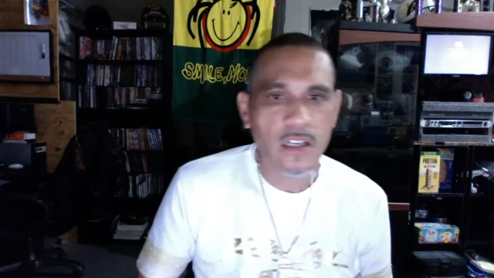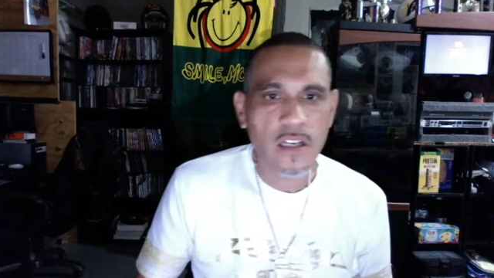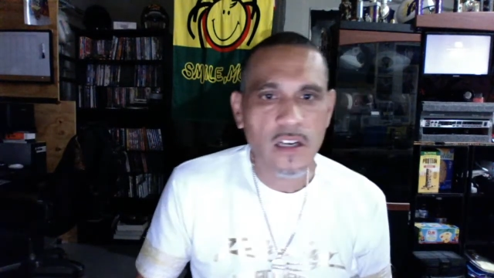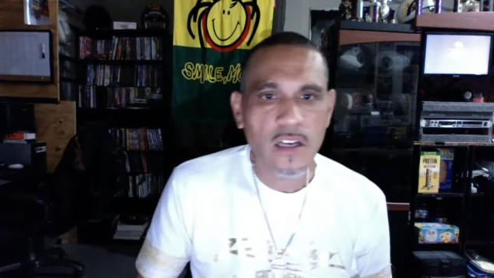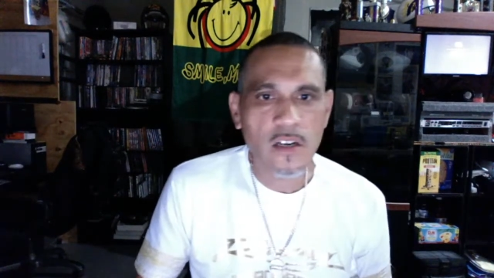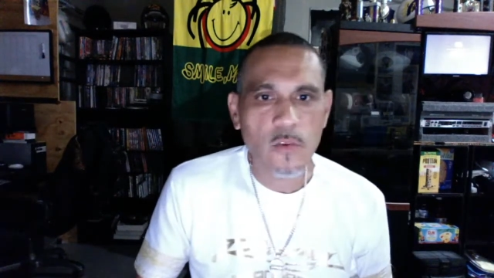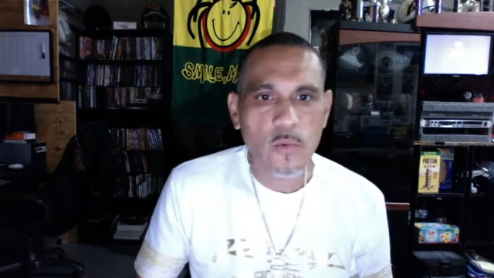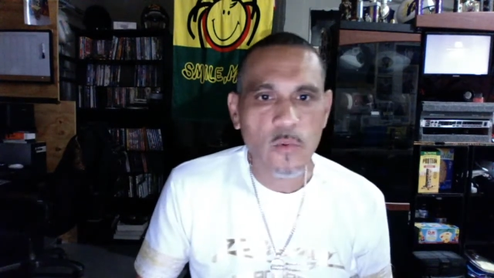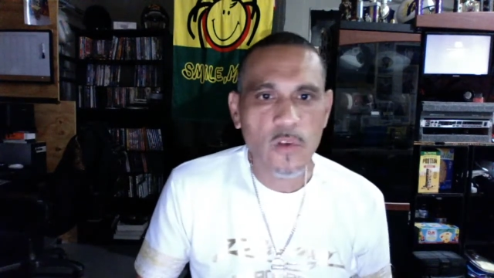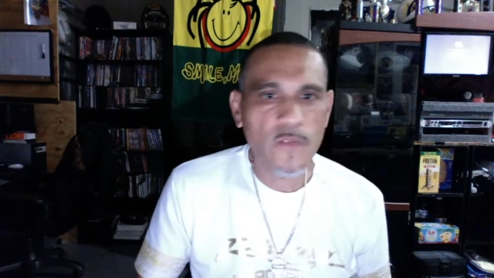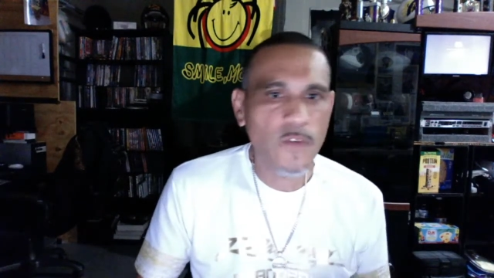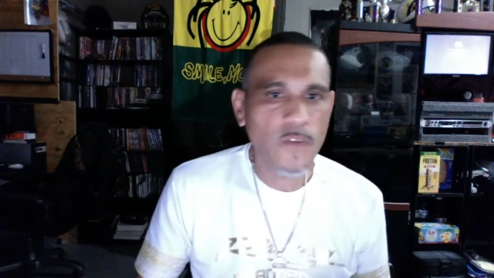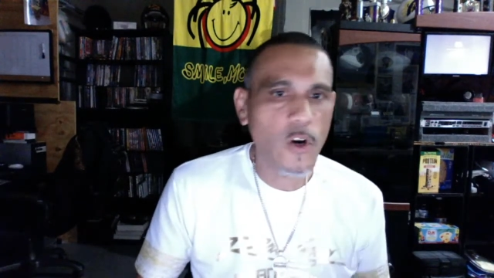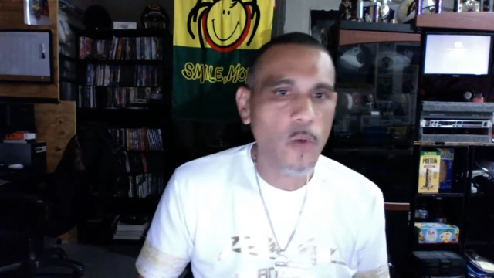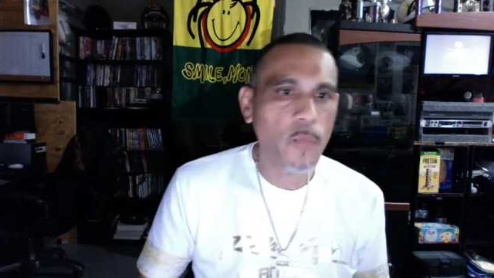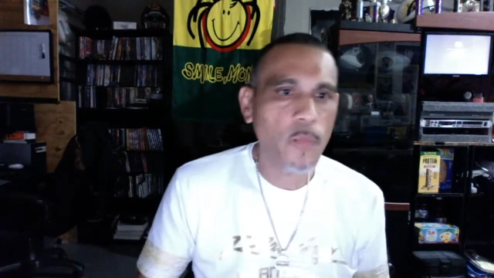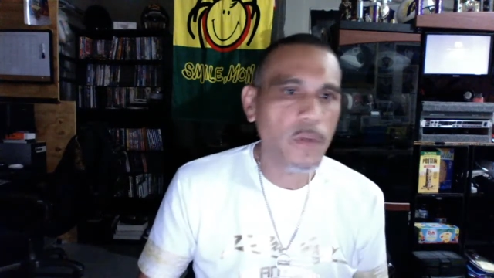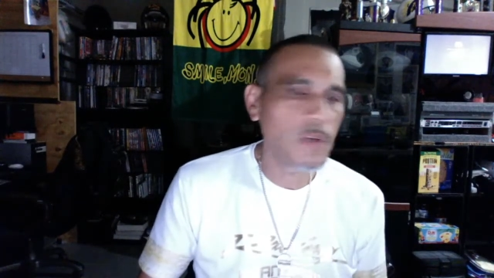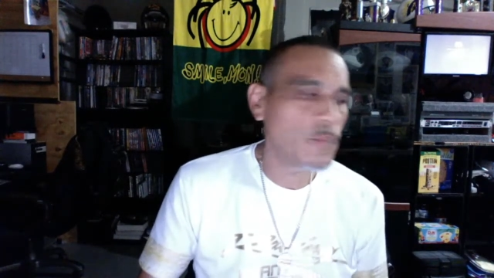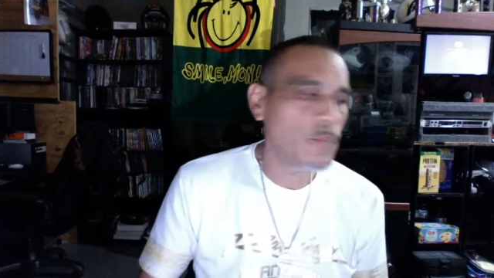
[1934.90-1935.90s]
We
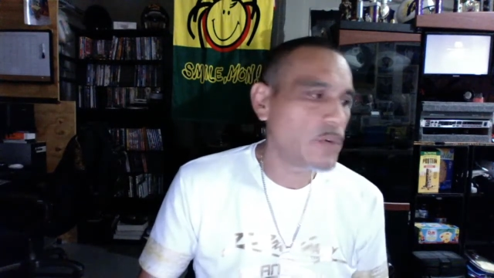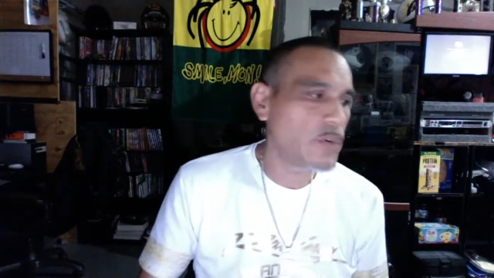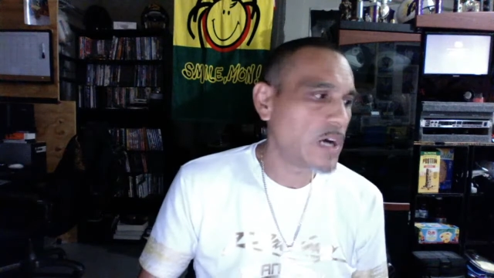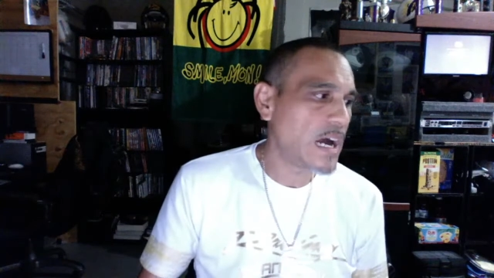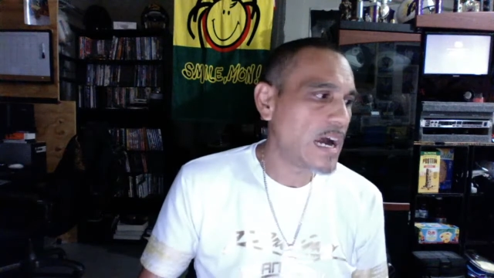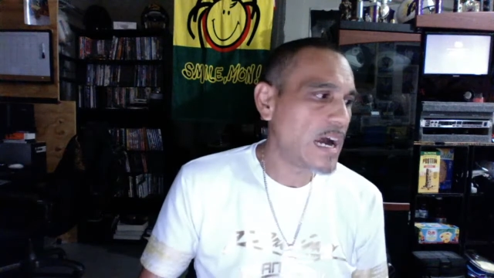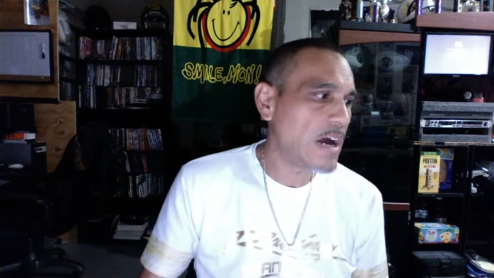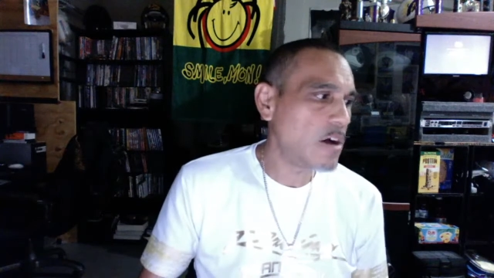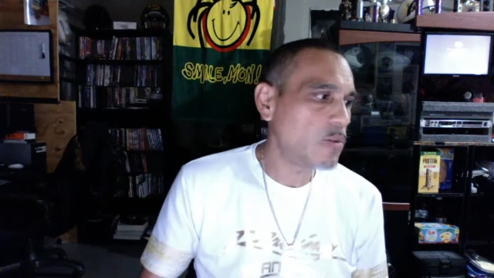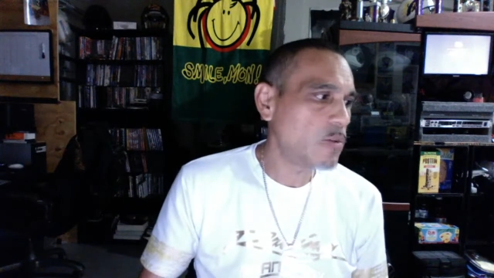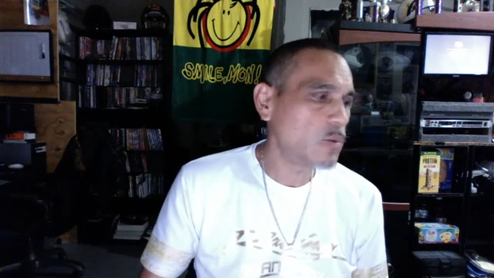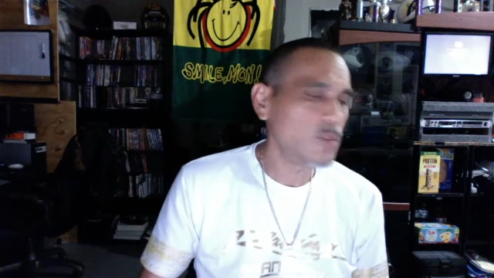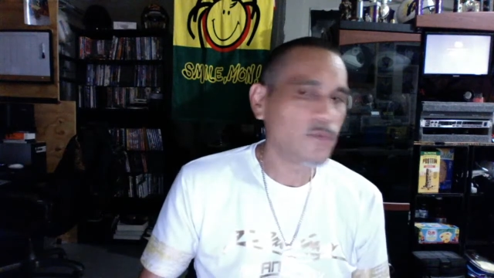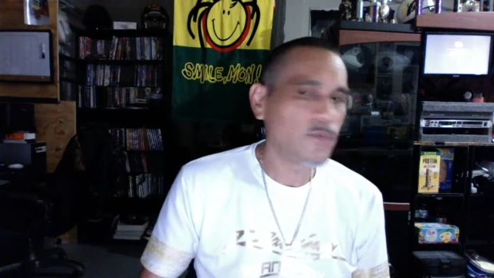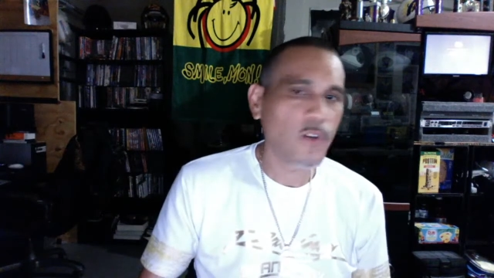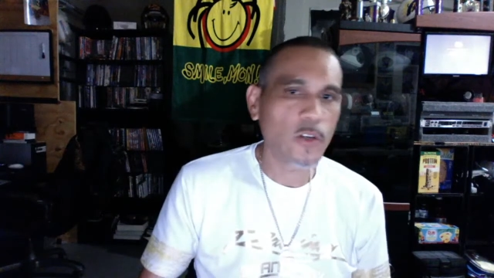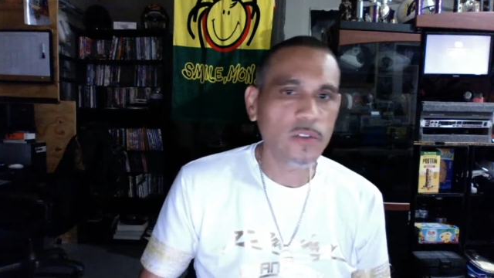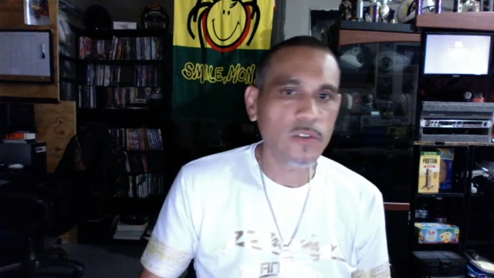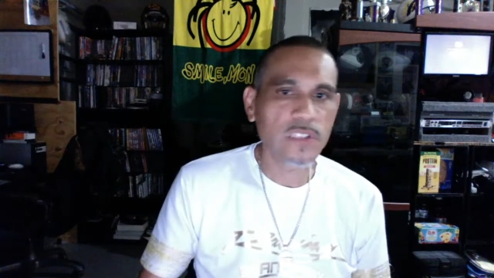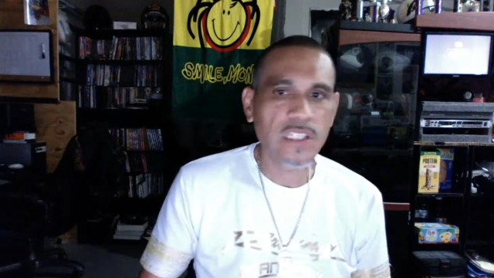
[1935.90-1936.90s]
vote people out, we
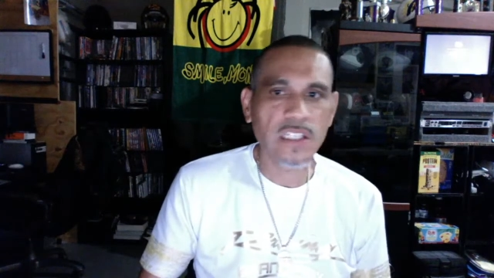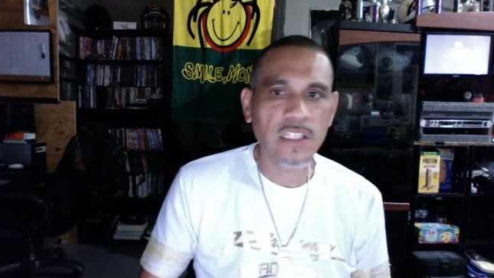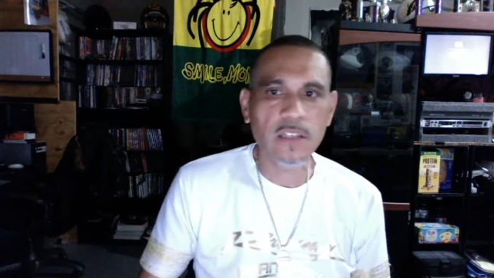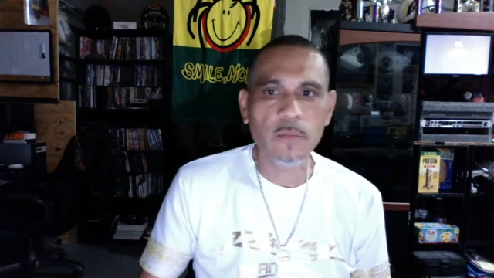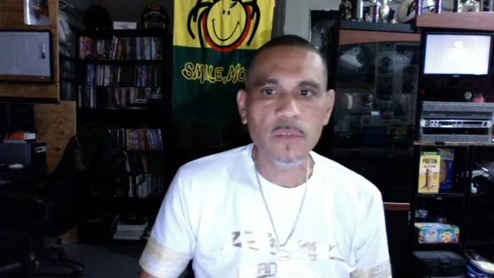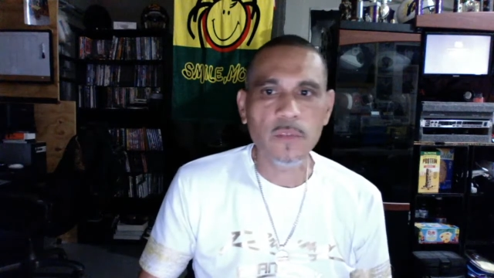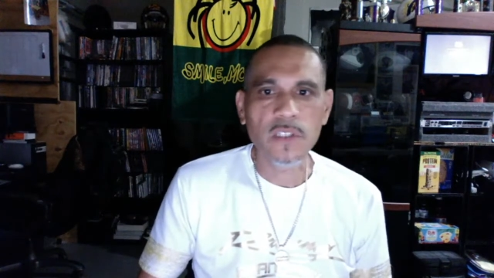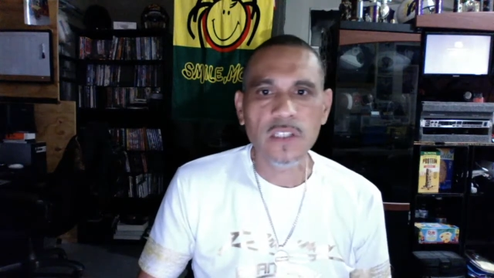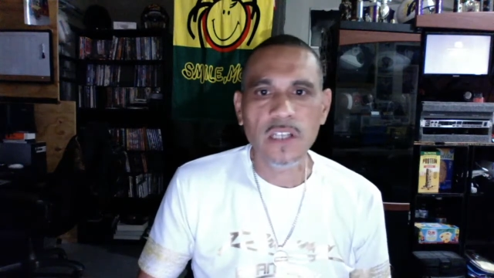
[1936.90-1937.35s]
vote them,